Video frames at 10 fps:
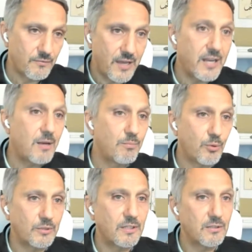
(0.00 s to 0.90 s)
So it's
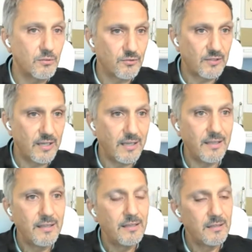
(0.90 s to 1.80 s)
very important to
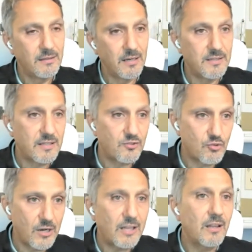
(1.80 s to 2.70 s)
say there
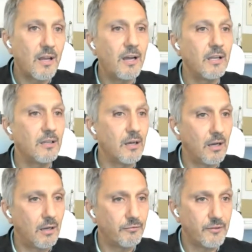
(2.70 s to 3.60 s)
is a straight
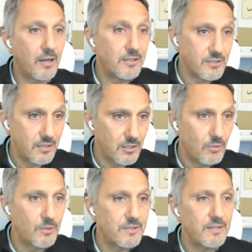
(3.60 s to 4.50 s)
line of
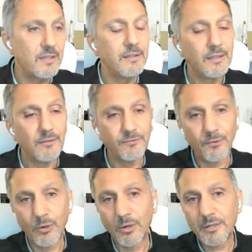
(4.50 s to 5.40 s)
continuity
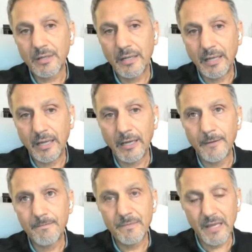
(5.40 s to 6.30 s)
for
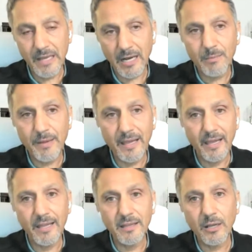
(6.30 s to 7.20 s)
the
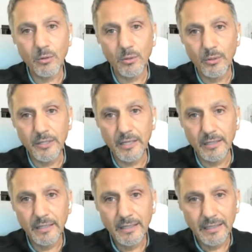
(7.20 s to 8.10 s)
Nakba and the
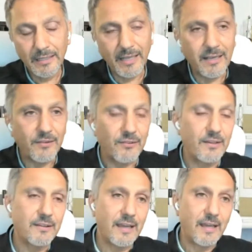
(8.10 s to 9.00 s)
colonial
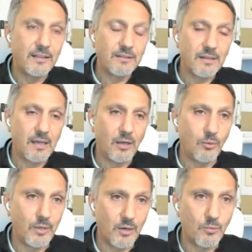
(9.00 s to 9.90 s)
legacy that
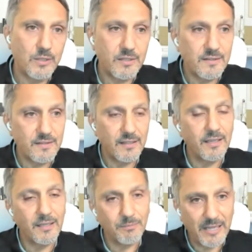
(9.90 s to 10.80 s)
we are
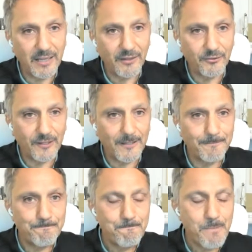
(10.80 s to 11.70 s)
witnessing in
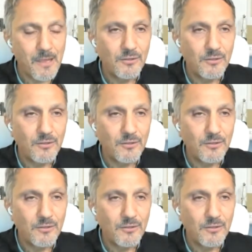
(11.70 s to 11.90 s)
Palestine.